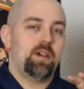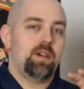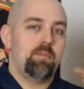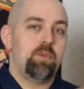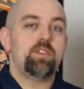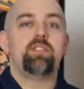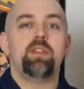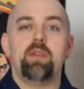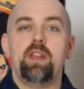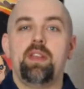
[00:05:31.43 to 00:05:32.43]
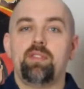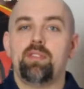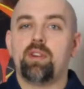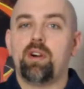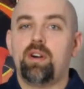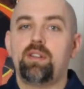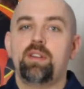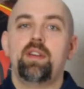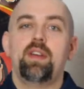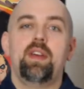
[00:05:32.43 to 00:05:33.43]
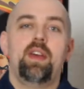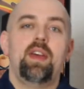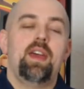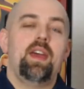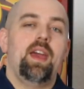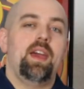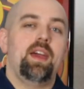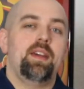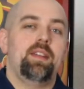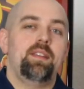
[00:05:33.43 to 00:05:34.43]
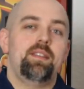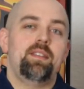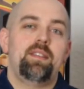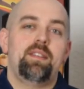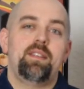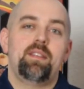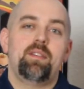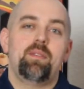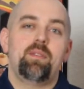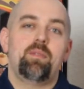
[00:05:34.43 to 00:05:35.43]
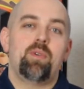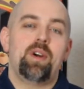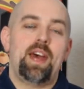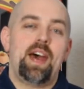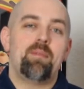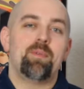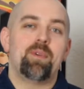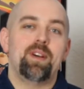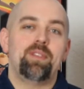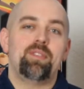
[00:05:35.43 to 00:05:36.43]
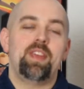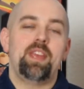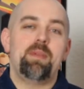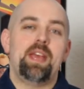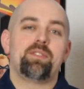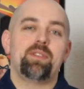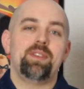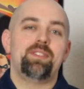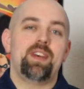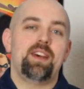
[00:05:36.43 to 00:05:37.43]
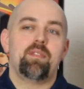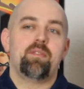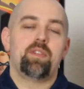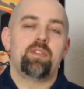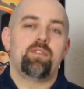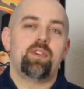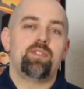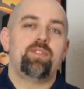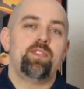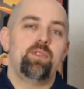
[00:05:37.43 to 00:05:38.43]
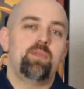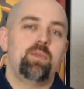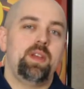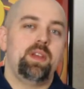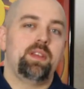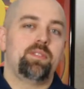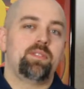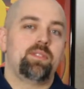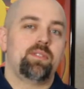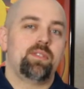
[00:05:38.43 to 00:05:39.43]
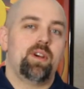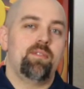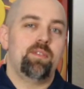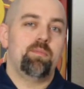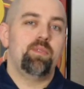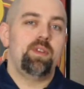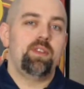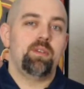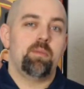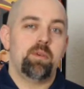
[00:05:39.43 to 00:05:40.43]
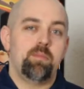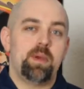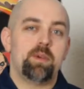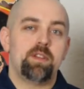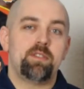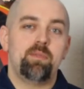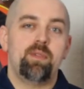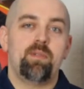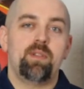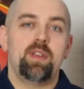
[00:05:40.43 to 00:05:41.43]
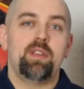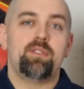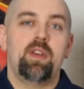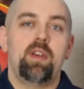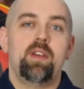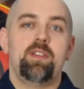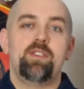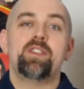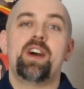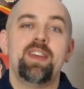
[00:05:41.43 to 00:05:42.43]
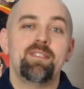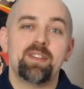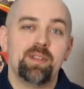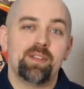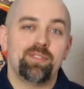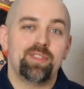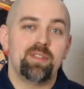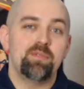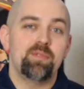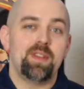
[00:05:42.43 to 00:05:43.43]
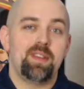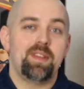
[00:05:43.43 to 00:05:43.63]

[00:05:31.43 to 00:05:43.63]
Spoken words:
emergency meeting, as it's called, and what happened was he basically said, for the first few weeks of the movie, of a big budget movie release, you're not even going to be able to see the movie.